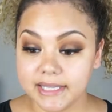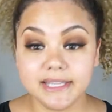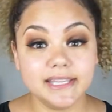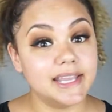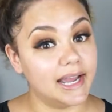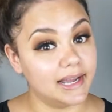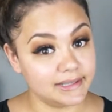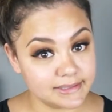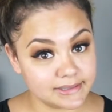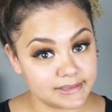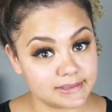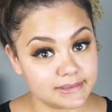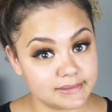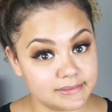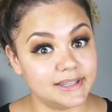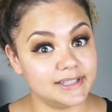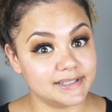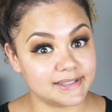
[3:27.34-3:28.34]
Yes,
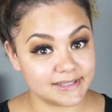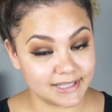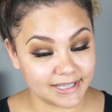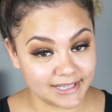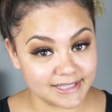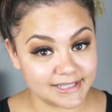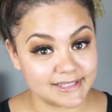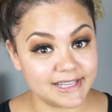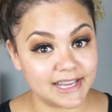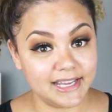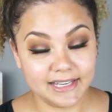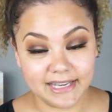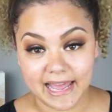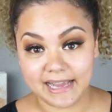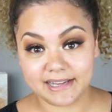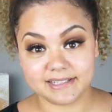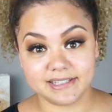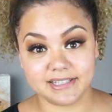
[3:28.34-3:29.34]
this is a
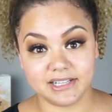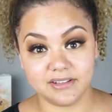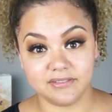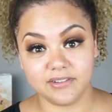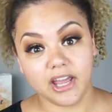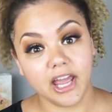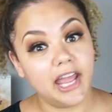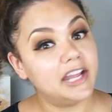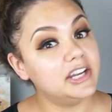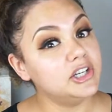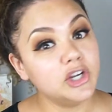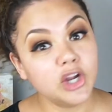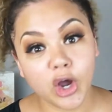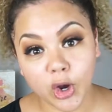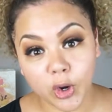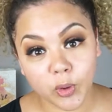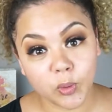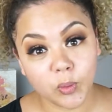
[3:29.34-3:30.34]
laxative. And
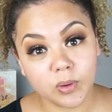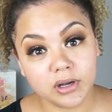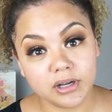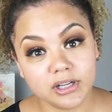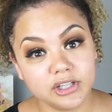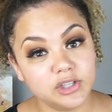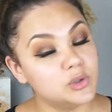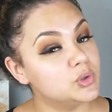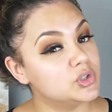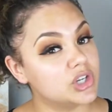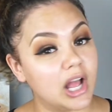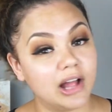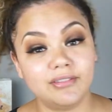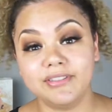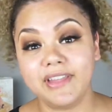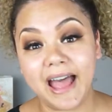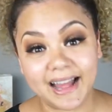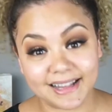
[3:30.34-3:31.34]
no, you
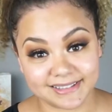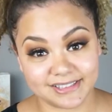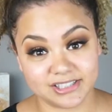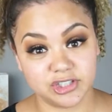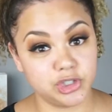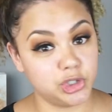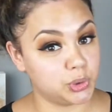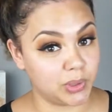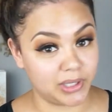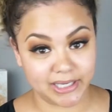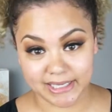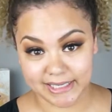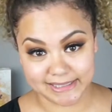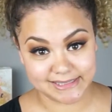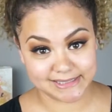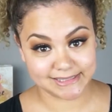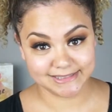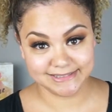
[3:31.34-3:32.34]
shall not drink
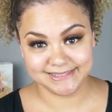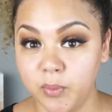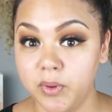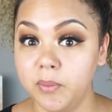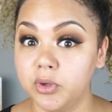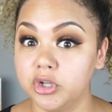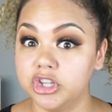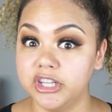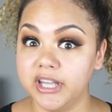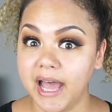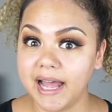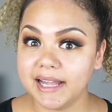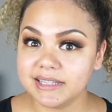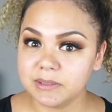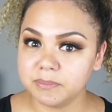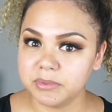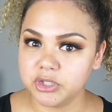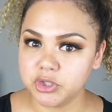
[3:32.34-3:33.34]
it. We will
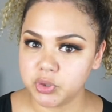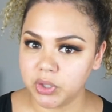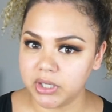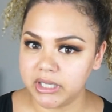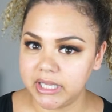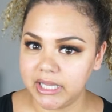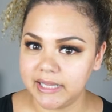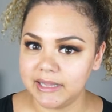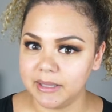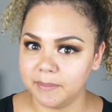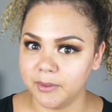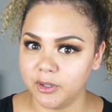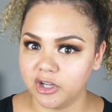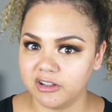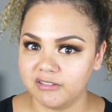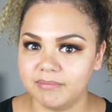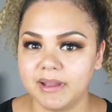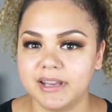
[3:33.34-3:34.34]
not be drinking the
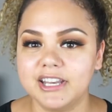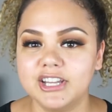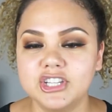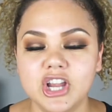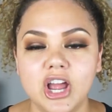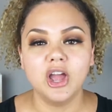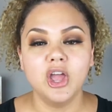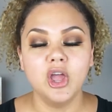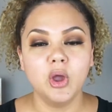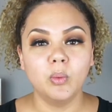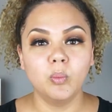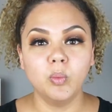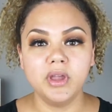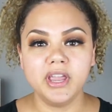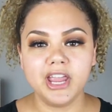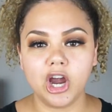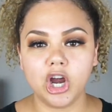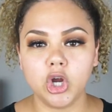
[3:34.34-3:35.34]
milk of magnesia.
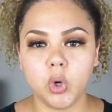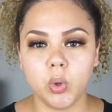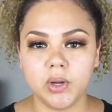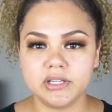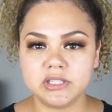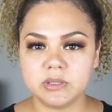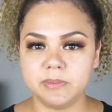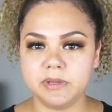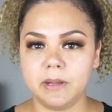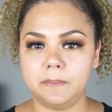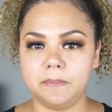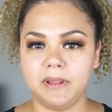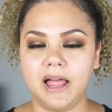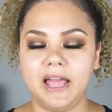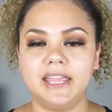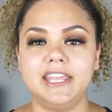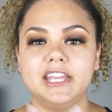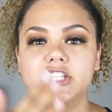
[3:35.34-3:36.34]
We are going to be
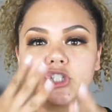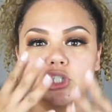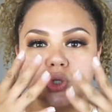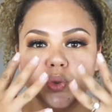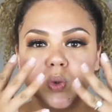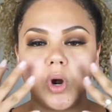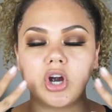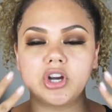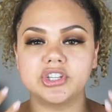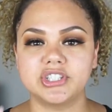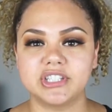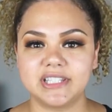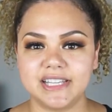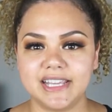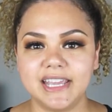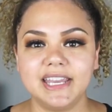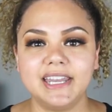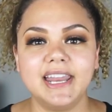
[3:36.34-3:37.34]
applying it to our
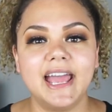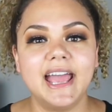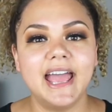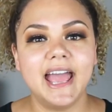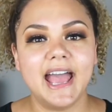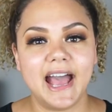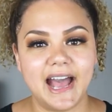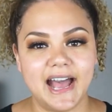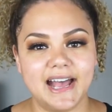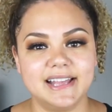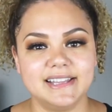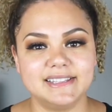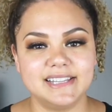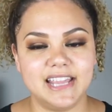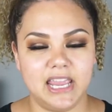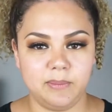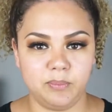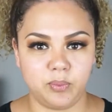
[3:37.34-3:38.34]
skin as
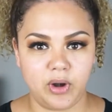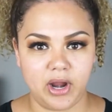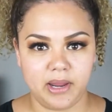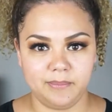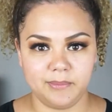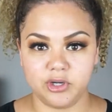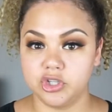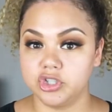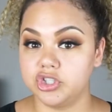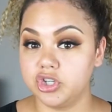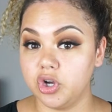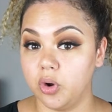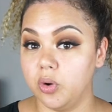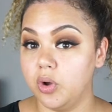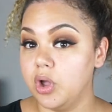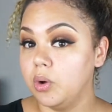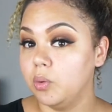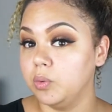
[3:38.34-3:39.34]
a primer.
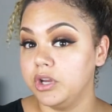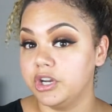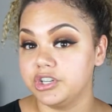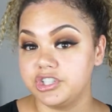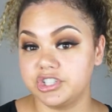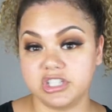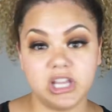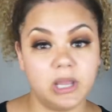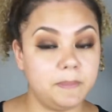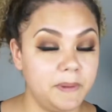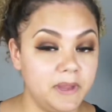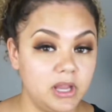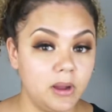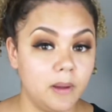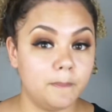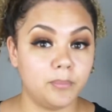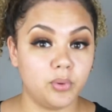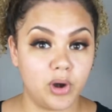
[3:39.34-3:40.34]
So we are
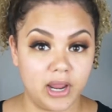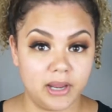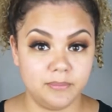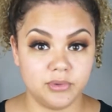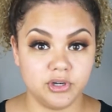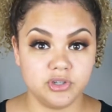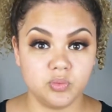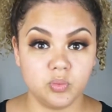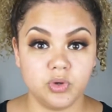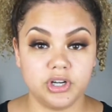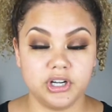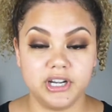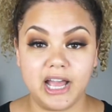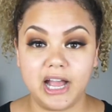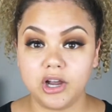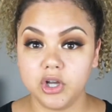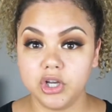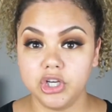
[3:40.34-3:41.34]
skipping primers. We are
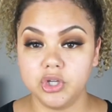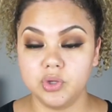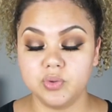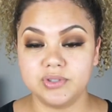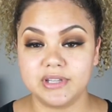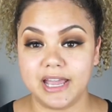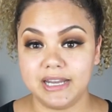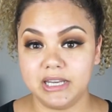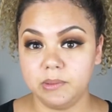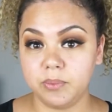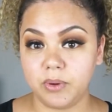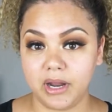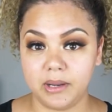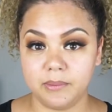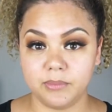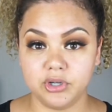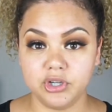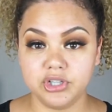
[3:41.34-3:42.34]
not going to use any
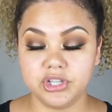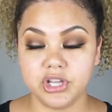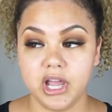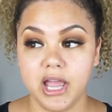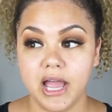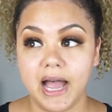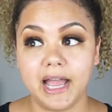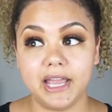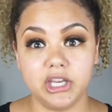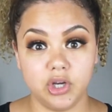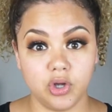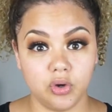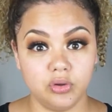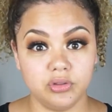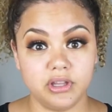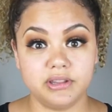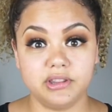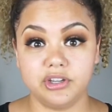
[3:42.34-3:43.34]
primers. I
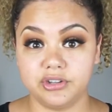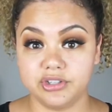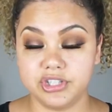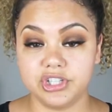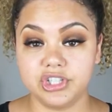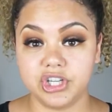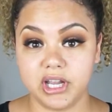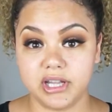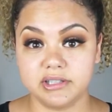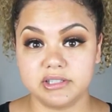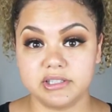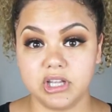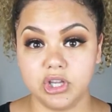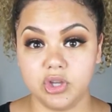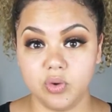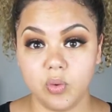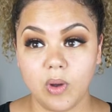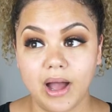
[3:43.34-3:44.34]
know that there's a chance
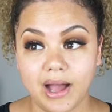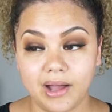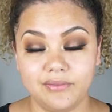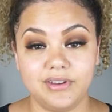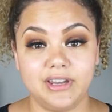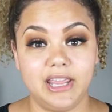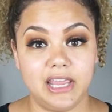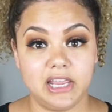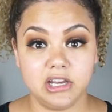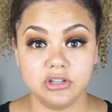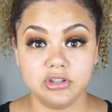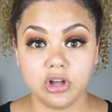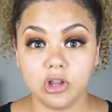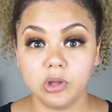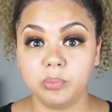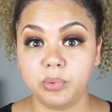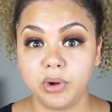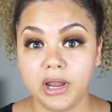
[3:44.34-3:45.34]
that you have an
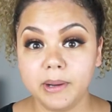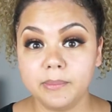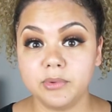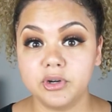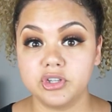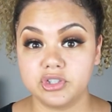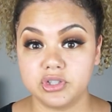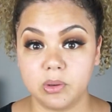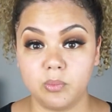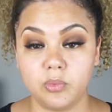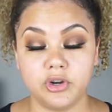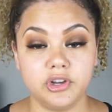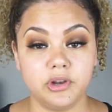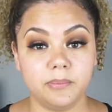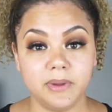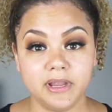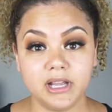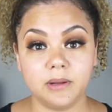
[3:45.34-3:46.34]
$80 primer somewhere in
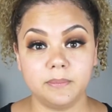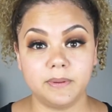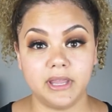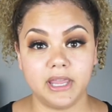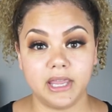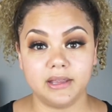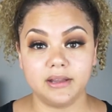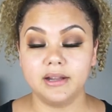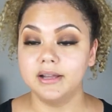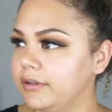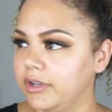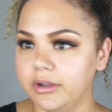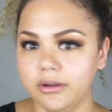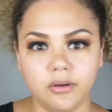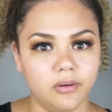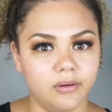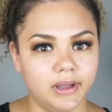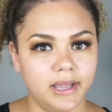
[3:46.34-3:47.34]
your makeup kit. You
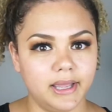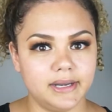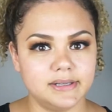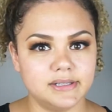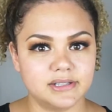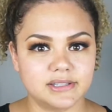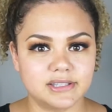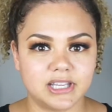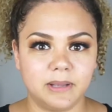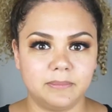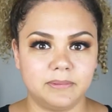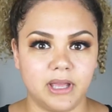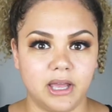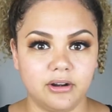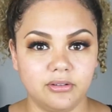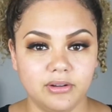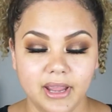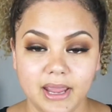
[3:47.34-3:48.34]
can go ahead and just skip
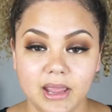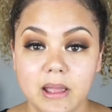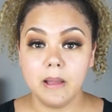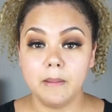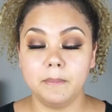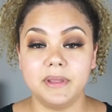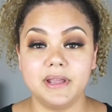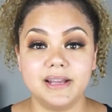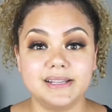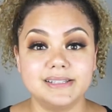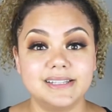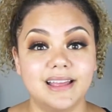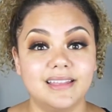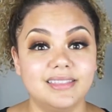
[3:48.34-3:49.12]
that, okay? Because